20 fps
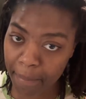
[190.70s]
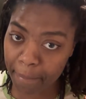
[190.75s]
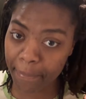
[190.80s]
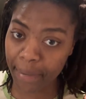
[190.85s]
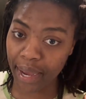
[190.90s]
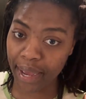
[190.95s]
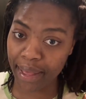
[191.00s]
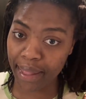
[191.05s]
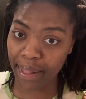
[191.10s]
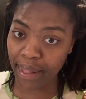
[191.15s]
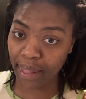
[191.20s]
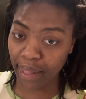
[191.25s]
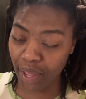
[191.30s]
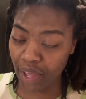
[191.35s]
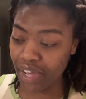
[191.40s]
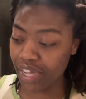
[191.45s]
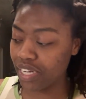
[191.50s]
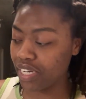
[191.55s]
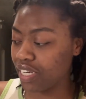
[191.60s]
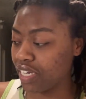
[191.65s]
by a
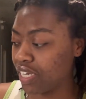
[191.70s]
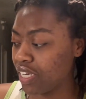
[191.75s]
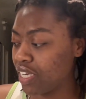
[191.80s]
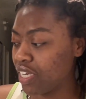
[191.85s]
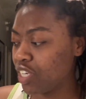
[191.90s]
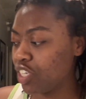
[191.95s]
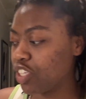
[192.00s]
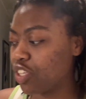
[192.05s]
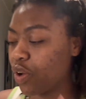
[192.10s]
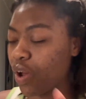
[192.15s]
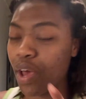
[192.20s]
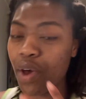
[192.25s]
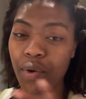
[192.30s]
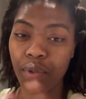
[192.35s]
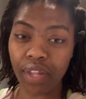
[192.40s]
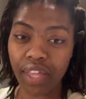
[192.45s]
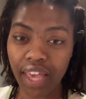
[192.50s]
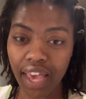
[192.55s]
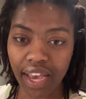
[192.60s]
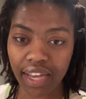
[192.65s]
lot. So I
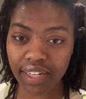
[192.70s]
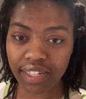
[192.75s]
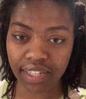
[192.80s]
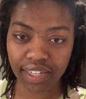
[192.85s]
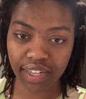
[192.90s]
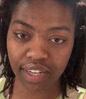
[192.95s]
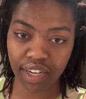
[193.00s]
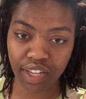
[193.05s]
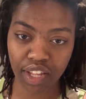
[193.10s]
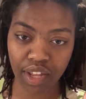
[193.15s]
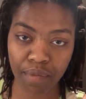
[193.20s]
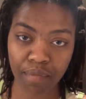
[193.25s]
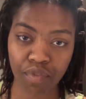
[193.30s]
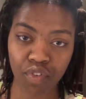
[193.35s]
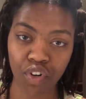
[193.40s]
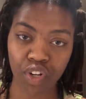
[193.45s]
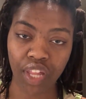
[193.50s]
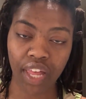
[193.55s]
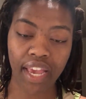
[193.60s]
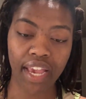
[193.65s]
only had to cook them
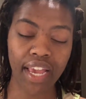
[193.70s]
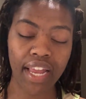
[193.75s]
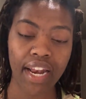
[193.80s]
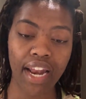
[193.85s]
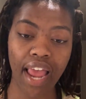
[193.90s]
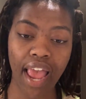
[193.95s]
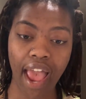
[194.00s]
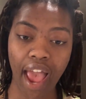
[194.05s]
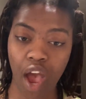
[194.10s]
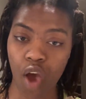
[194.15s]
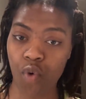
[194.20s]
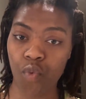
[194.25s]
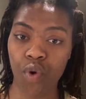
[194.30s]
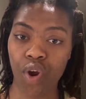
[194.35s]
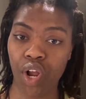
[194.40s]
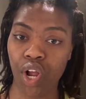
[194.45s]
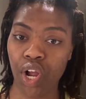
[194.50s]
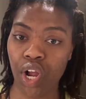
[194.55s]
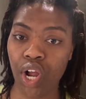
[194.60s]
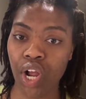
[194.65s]
for like an
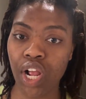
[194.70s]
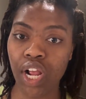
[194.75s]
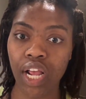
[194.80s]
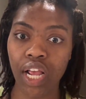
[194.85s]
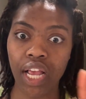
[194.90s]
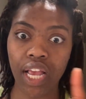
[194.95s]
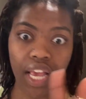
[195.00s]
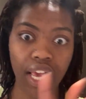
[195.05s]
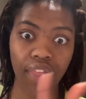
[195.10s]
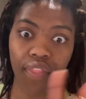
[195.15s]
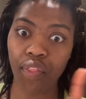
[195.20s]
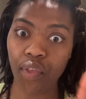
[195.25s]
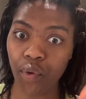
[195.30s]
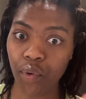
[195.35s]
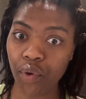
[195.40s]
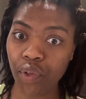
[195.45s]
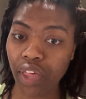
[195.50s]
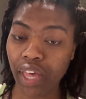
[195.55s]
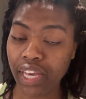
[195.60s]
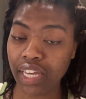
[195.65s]
hour and they
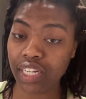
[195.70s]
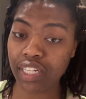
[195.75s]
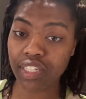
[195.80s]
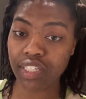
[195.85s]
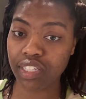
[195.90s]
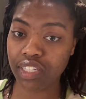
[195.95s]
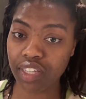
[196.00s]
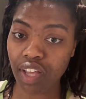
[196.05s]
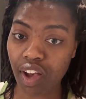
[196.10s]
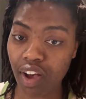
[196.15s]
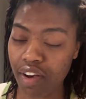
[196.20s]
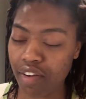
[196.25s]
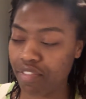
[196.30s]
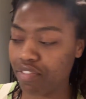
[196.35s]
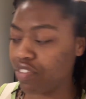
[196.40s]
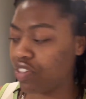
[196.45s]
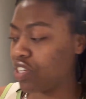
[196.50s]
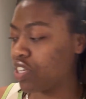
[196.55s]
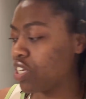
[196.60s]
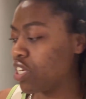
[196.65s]
were like
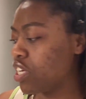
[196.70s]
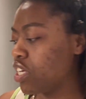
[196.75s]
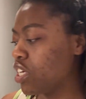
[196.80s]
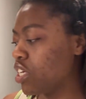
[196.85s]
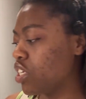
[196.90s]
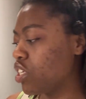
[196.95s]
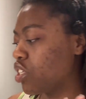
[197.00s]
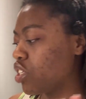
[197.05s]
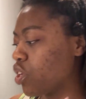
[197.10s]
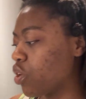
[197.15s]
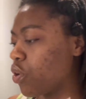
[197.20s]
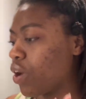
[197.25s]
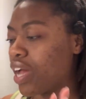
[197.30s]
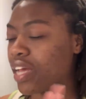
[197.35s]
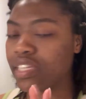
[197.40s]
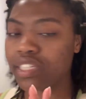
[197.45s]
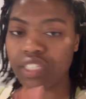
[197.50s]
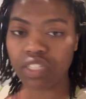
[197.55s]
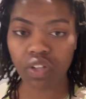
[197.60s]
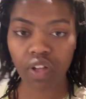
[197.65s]
soft. So I
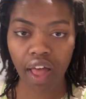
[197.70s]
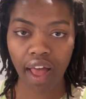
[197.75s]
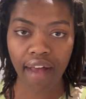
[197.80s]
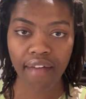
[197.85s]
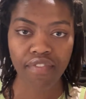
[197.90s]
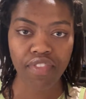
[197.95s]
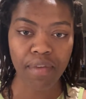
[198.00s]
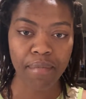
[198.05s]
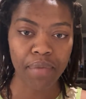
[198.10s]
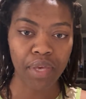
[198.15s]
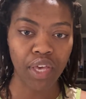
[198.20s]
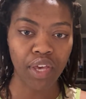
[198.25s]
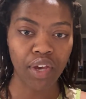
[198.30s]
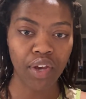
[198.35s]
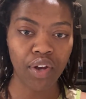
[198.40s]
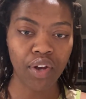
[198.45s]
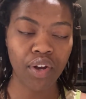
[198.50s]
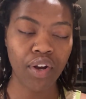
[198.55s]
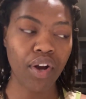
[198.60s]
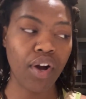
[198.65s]
still have them
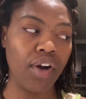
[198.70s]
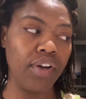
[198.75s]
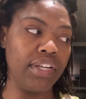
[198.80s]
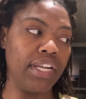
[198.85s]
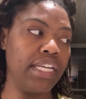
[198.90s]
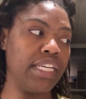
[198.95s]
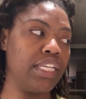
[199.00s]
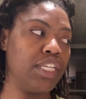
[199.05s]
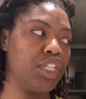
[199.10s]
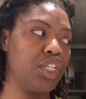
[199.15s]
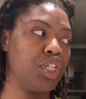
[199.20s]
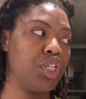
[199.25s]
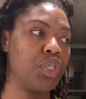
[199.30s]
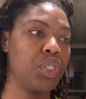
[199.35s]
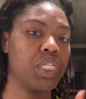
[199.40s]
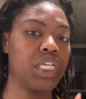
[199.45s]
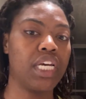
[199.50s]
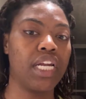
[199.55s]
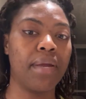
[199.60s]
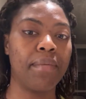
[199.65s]
here. All I need to do
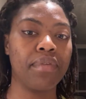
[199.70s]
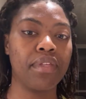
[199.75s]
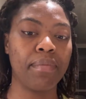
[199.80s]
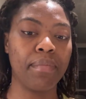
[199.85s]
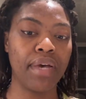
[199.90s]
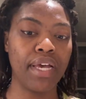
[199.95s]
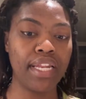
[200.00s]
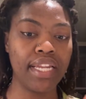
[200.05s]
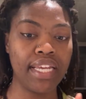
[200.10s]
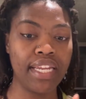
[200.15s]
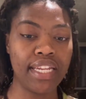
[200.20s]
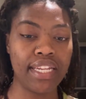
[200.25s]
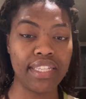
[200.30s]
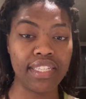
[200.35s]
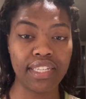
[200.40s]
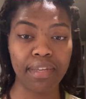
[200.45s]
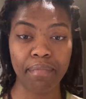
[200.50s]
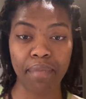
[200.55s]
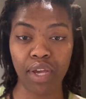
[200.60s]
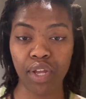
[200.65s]
is cut up some onion and
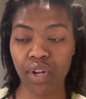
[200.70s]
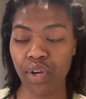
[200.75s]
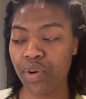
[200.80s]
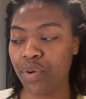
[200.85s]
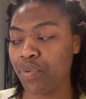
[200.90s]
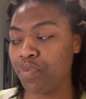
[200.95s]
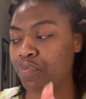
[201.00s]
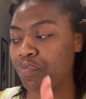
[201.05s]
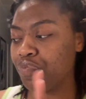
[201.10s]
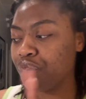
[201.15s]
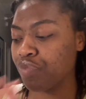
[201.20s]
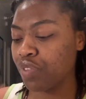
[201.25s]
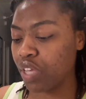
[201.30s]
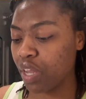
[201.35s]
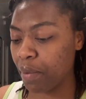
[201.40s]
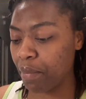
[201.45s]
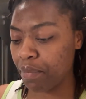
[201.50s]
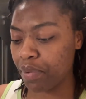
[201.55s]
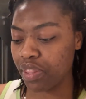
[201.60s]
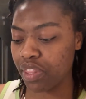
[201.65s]
tomato. I'm
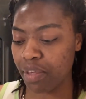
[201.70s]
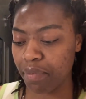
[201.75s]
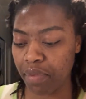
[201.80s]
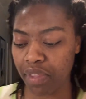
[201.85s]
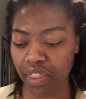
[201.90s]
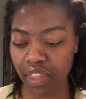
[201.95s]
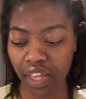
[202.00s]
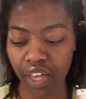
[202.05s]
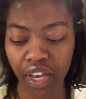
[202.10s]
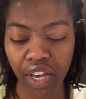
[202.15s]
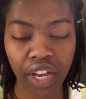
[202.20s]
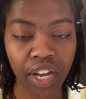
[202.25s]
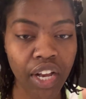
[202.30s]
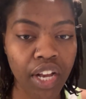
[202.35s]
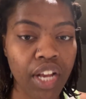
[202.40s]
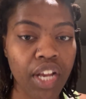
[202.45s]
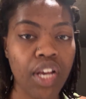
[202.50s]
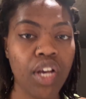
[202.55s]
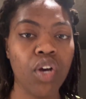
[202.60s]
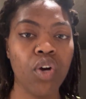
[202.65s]
gonna put them in there.
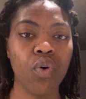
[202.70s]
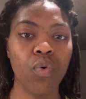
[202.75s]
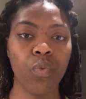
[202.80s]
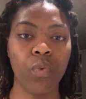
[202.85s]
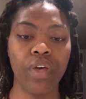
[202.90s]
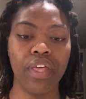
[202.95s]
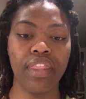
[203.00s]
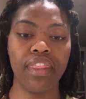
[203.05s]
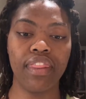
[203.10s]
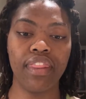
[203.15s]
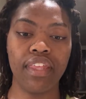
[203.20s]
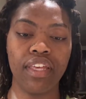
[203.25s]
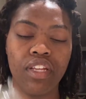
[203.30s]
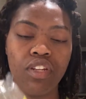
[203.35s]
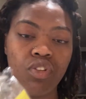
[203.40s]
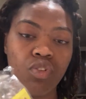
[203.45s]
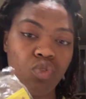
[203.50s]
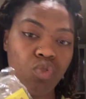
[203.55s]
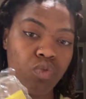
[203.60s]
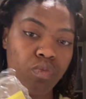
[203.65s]
With the
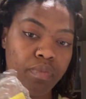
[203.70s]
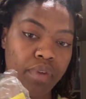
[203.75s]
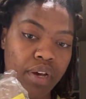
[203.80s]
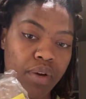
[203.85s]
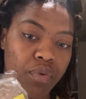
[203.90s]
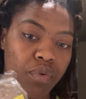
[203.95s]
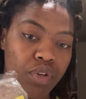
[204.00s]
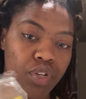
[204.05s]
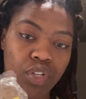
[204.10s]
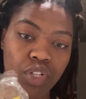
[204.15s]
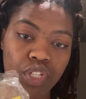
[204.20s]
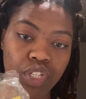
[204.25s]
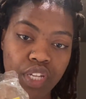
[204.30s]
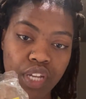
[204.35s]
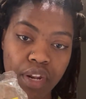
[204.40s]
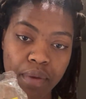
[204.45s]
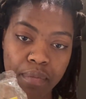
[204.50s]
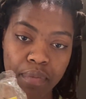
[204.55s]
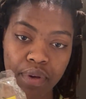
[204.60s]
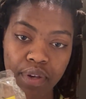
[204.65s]
indumba, we're just
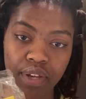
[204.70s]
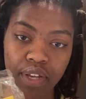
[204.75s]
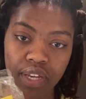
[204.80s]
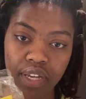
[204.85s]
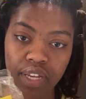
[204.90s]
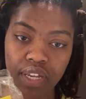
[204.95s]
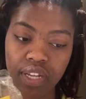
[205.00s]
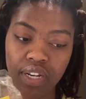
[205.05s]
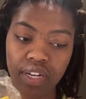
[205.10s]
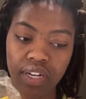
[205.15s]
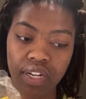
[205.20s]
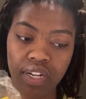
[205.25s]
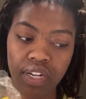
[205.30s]
gonna put,